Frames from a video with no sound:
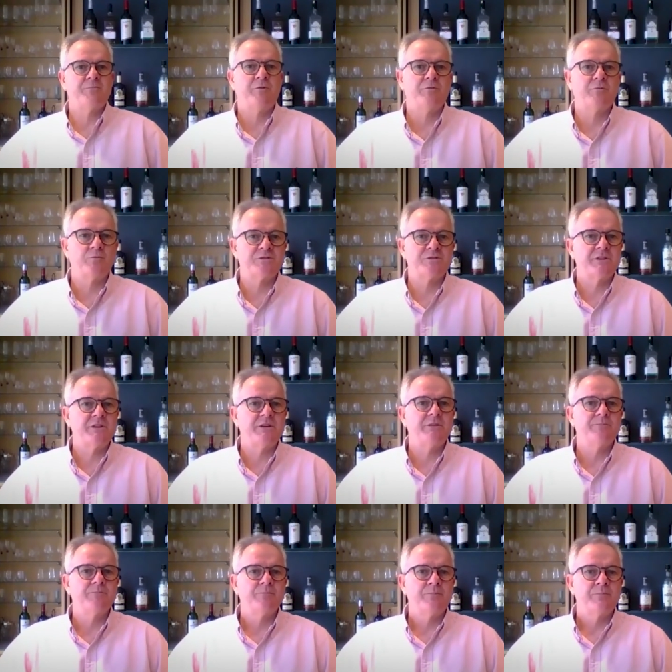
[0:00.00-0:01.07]
of whiskey.
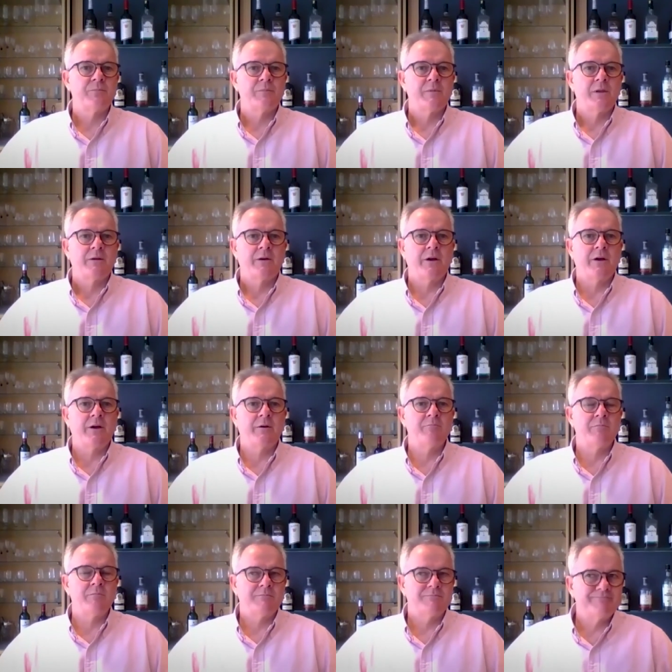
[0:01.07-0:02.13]

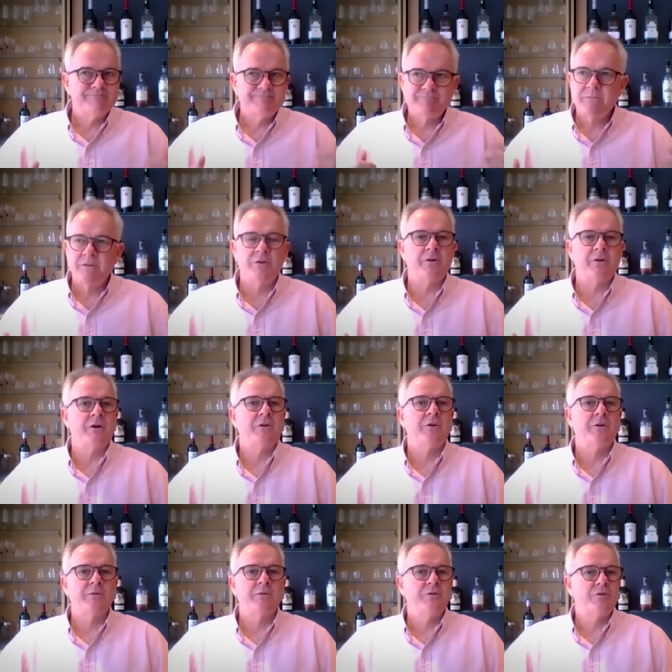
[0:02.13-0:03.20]
Um, you know,
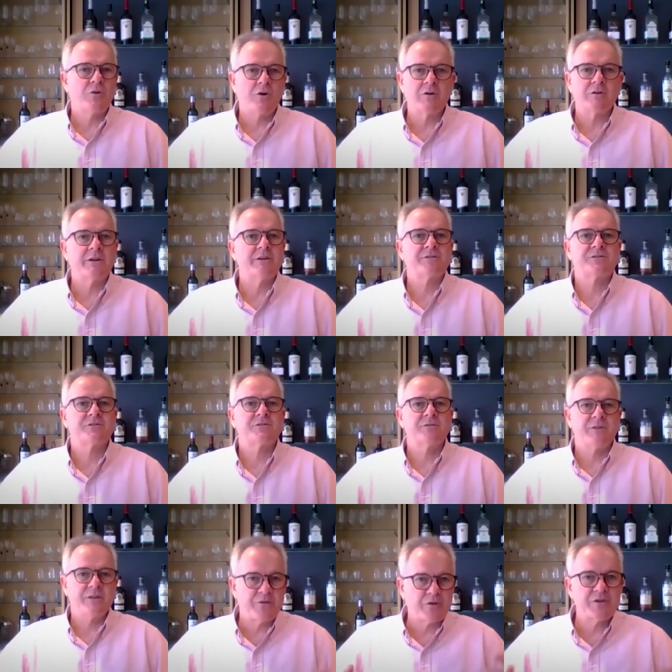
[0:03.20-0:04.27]
you can't get,
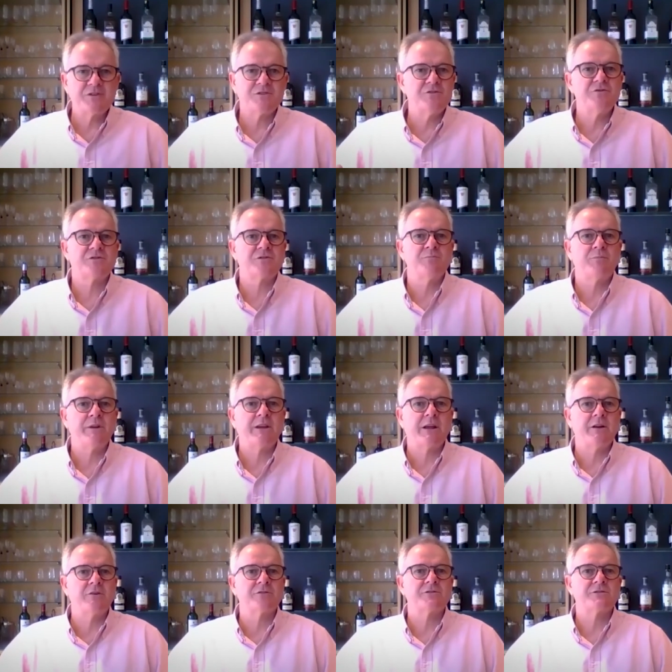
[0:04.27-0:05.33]
there are things you simply
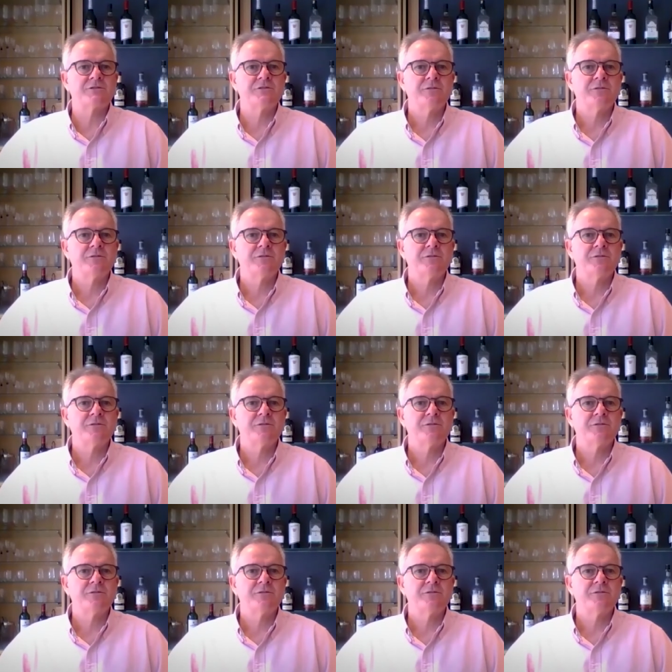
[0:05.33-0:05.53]
cannot